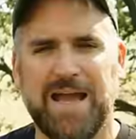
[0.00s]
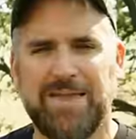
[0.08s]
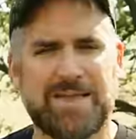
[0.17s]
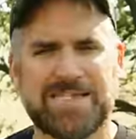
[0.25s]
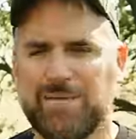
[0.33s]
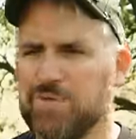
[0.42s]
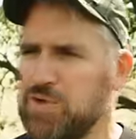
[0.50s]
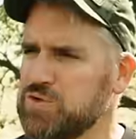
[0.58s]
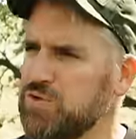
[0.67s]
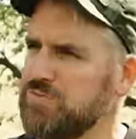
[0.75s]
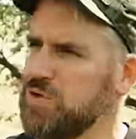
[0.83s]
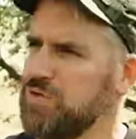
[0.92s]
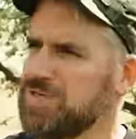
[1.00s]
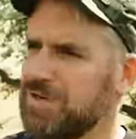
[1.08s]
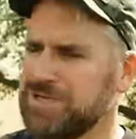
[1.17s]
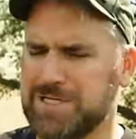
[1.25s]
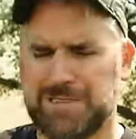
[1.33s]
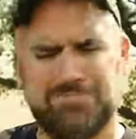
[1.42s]
I think some of those reviews
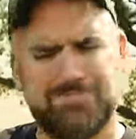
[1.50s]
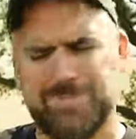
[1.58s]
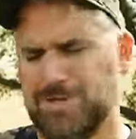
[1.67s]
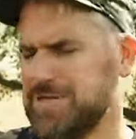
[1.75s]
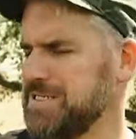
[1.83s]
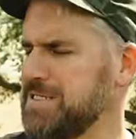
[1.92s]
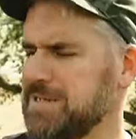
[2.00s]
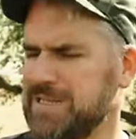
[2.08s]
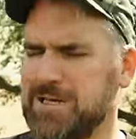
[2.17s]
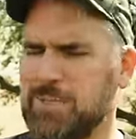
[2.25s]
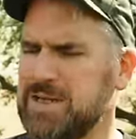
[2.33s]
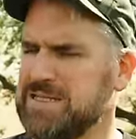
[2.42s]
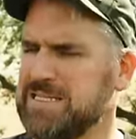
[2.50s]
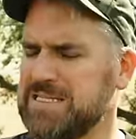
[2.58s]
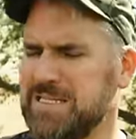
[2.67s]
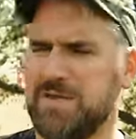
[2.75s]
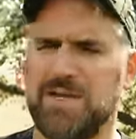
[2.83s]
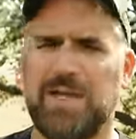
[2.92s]
are just they're just a little bit
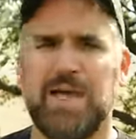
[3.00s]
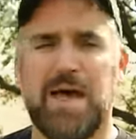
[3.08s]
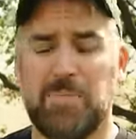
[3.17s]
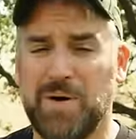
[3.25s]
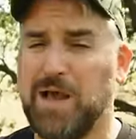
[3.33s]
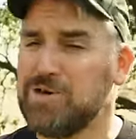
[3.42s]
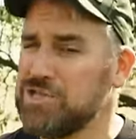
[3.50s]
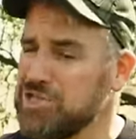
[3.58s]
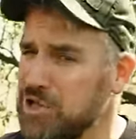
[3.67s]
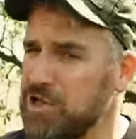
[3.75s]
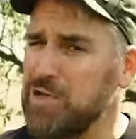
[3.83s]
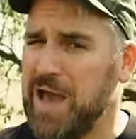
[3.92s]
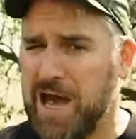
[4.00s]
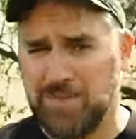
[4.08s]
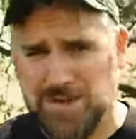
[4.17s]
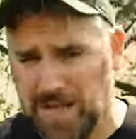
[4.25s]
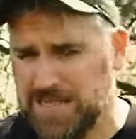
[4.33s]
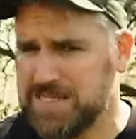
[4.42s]
silly, but I'll show you how
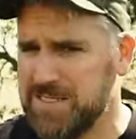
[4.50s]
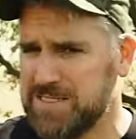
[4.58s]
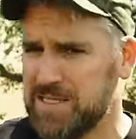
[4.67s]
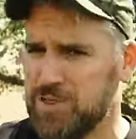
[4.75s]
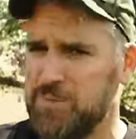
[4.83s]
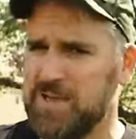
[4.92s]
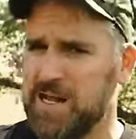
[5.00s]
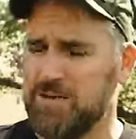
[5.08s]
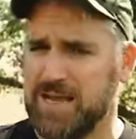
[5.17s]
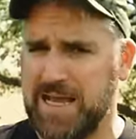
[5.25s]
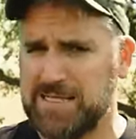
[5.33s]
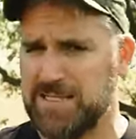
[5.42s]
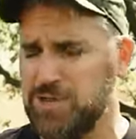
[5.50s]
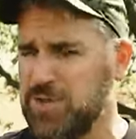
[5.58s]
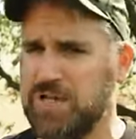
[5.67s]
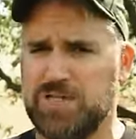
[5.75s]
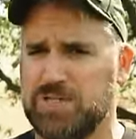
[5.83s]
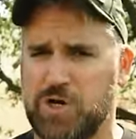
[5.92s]
nuts this illuminator gets and
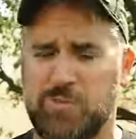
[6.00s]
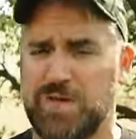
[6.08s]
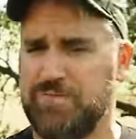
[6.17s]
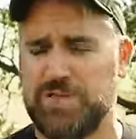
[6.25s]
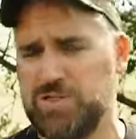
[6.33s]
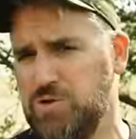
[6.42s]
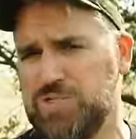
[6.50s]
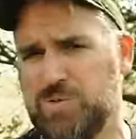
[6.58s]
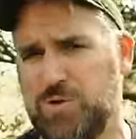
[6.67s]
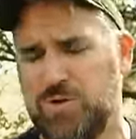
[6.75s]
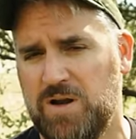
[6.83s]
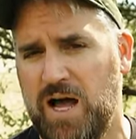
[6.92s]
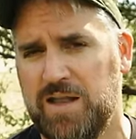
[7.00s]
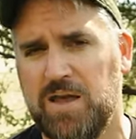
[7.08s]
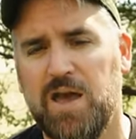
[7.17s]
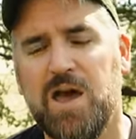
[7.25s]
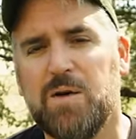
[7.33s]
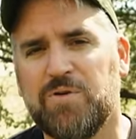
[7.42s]
you can determine if it's usable or not.
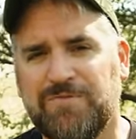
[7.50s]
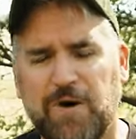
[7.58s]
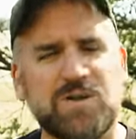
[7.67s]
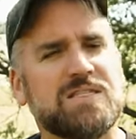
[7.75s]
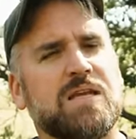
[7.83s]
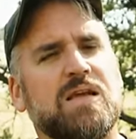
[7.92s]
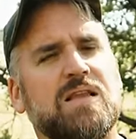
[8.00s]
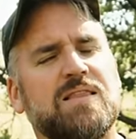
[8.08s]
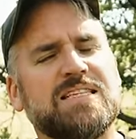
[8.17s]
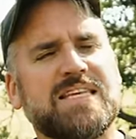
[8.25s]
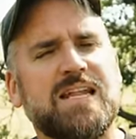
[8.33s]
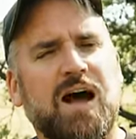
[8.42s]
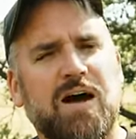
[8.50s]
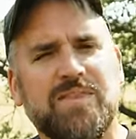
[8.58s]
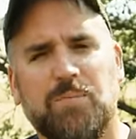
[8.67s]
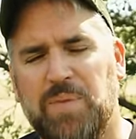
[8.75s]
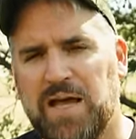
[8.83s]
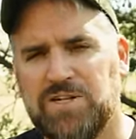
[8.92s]
But first, let's get it on
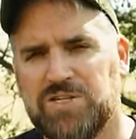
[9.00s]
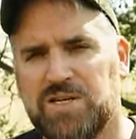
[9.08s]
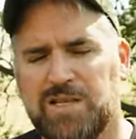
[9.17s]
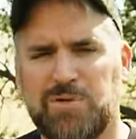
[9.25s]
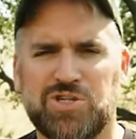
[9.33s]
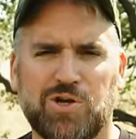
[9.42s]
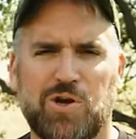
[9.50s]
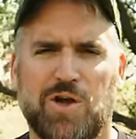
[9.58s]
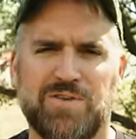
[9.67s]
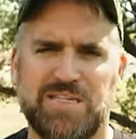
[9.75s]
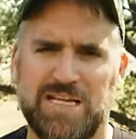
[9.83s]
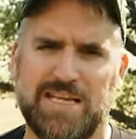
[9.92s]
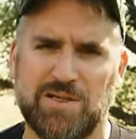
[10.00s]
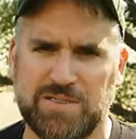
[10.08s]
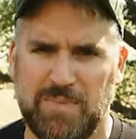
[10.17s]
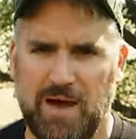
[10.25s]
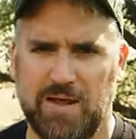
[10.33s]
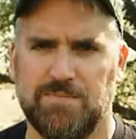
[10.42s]
the bench. Let me show you all the
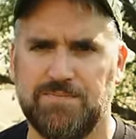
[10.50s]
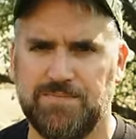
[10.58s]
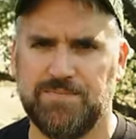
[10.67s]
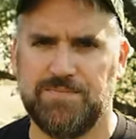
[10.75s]
details about it.